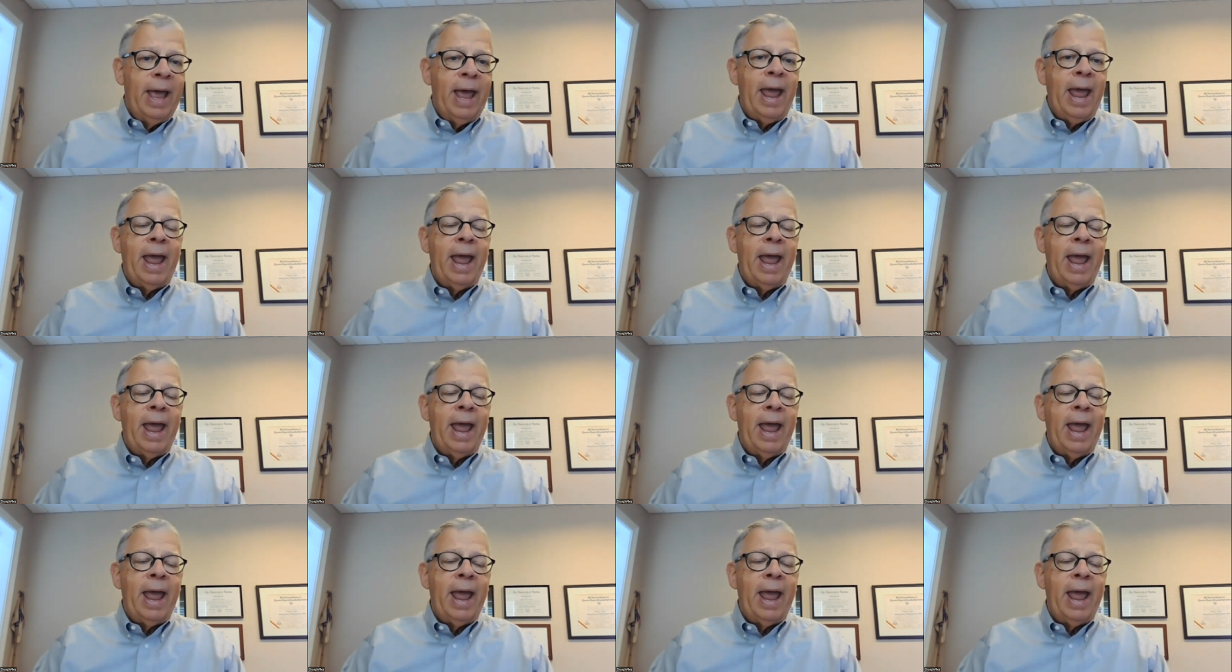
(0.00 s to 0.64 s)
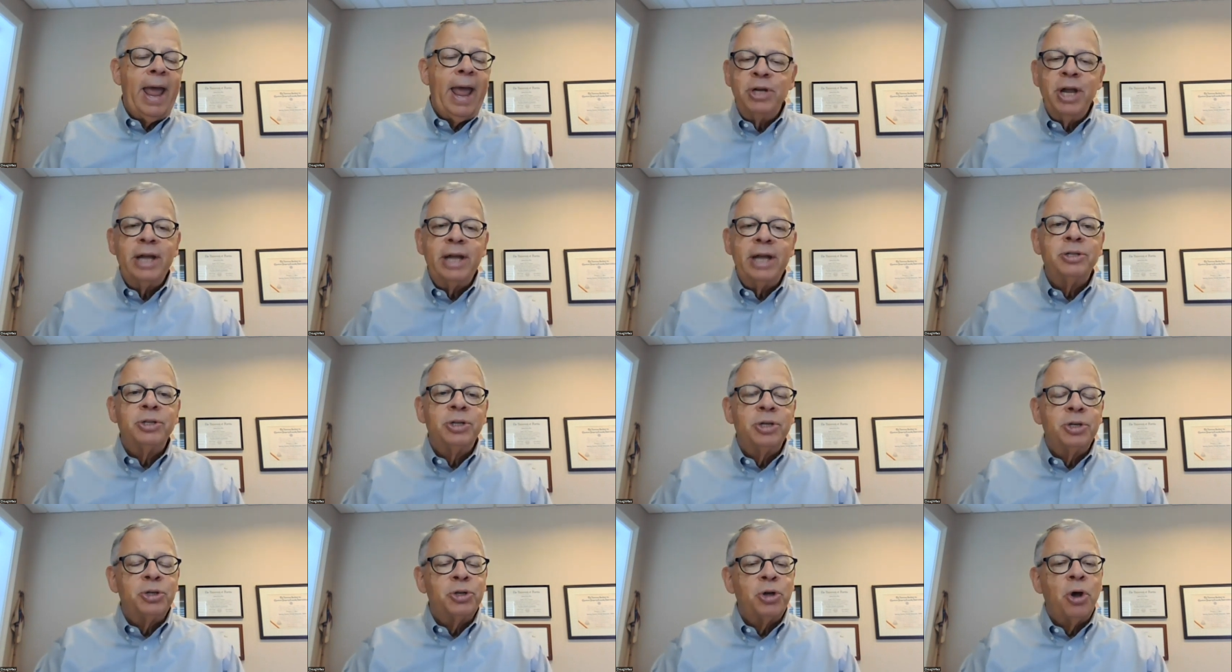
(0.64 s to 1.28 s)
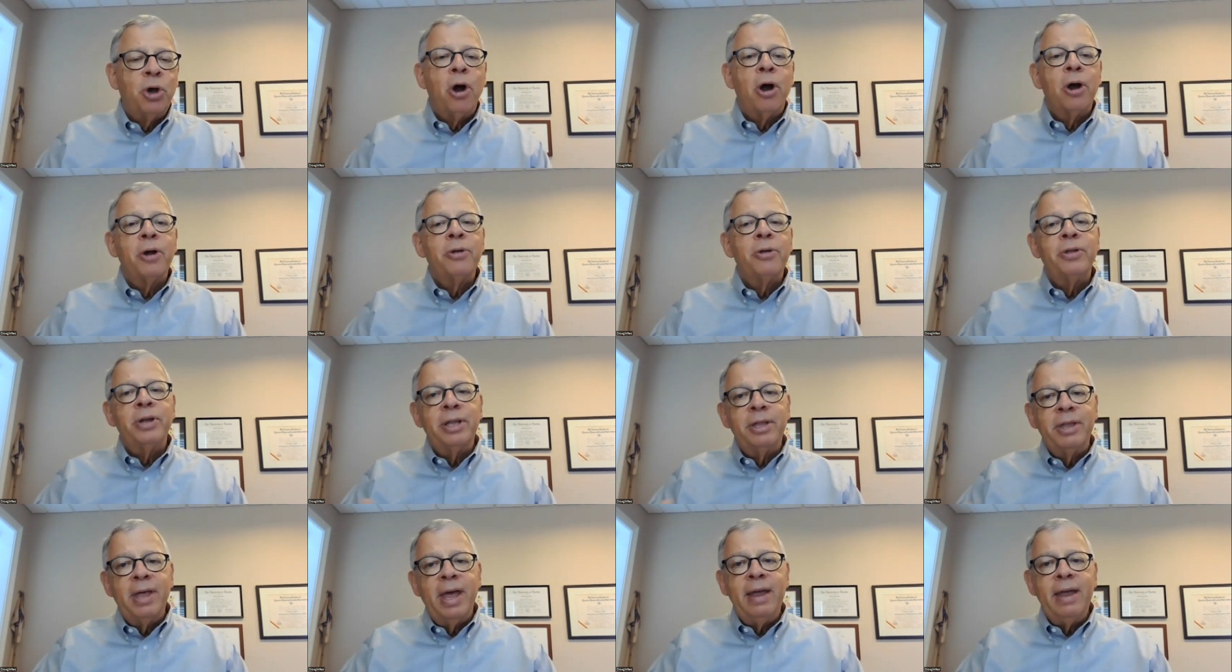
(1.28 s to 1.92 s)
And, and uh, chances are
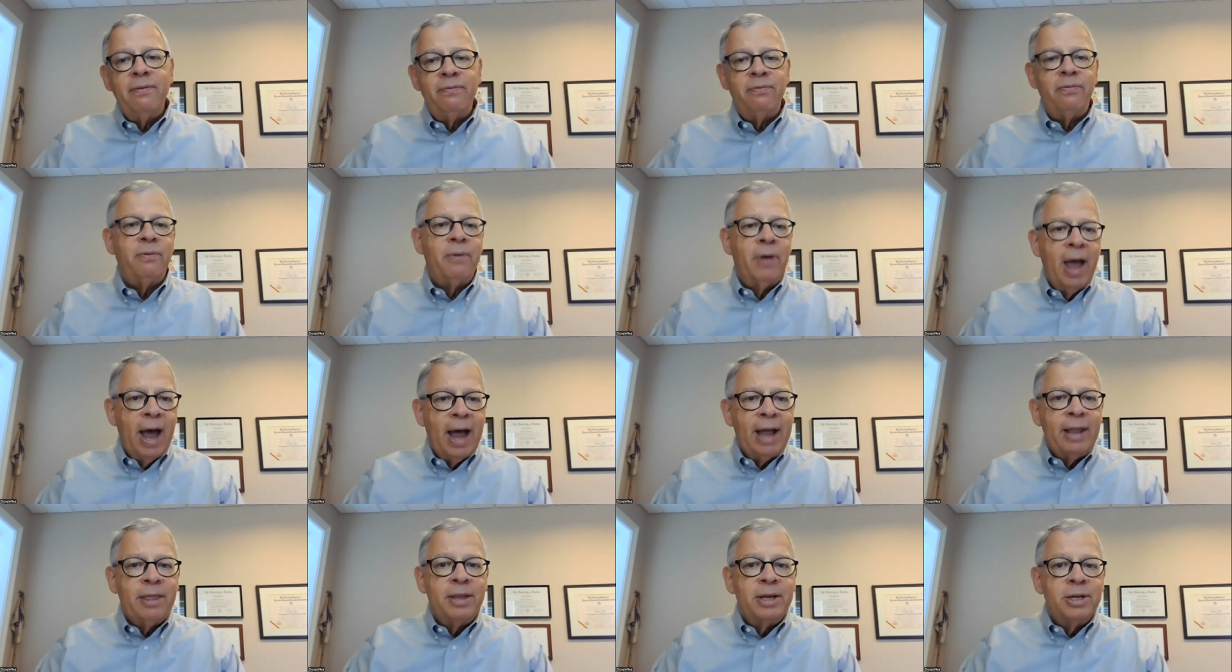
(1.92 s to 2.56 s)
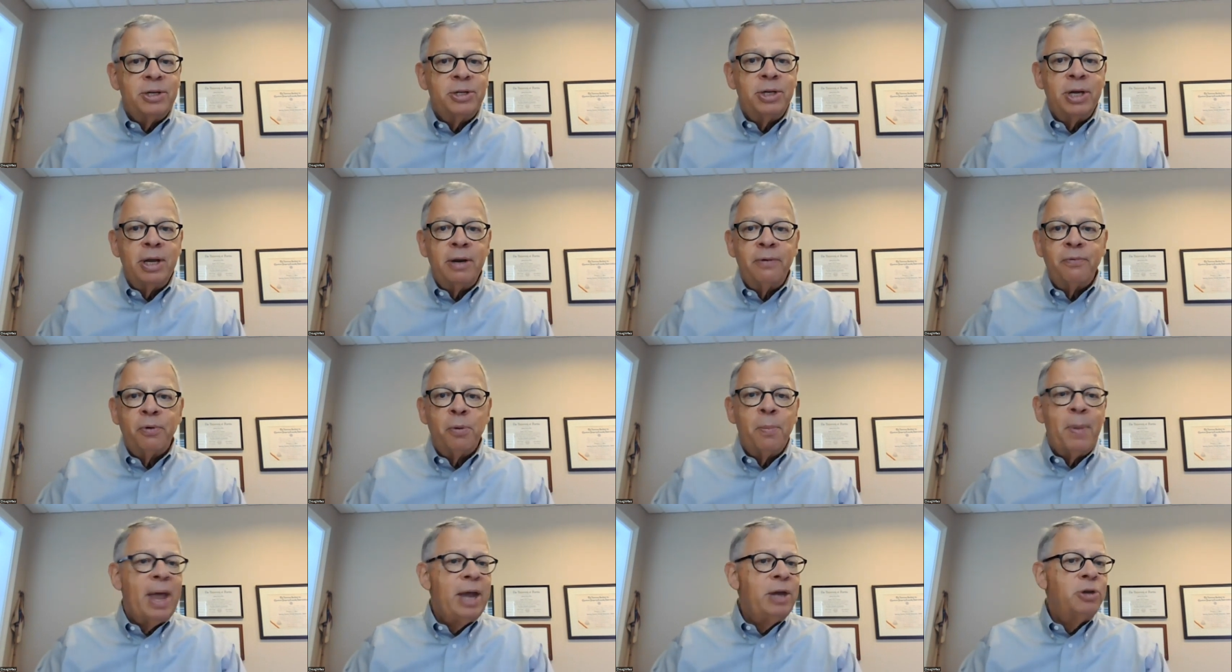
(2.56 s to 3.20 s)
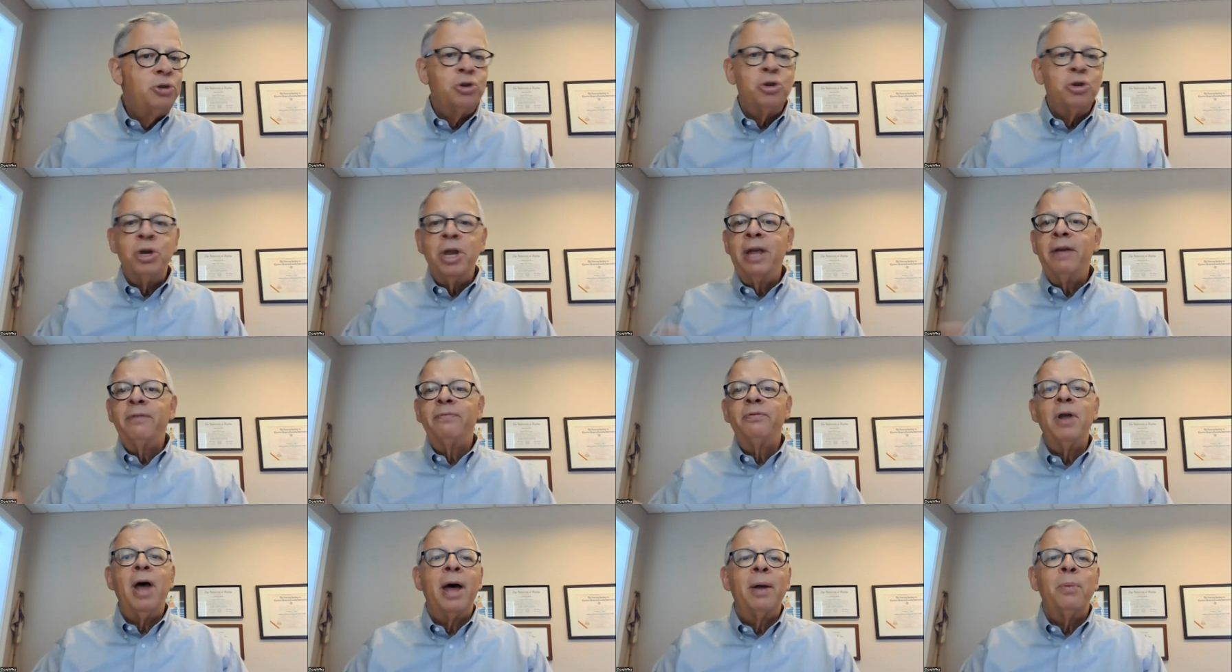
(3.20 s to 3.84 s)
that they've got this information.
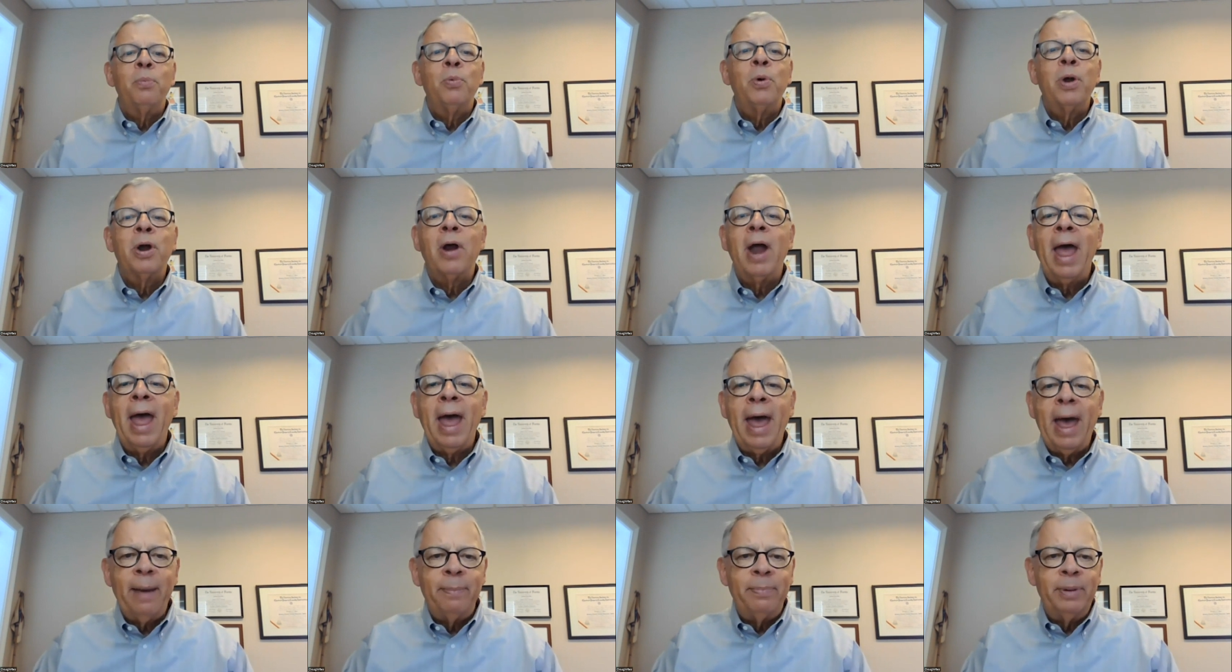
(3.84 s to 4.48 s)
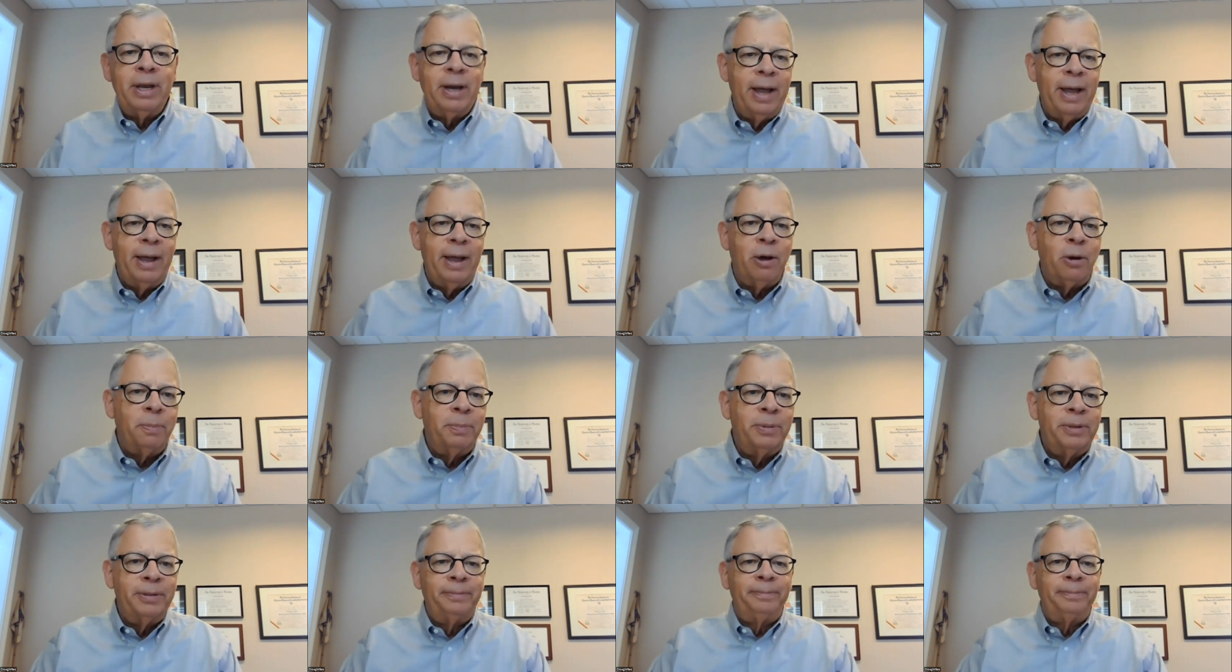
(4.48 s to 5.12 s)
If not, we're happy to help.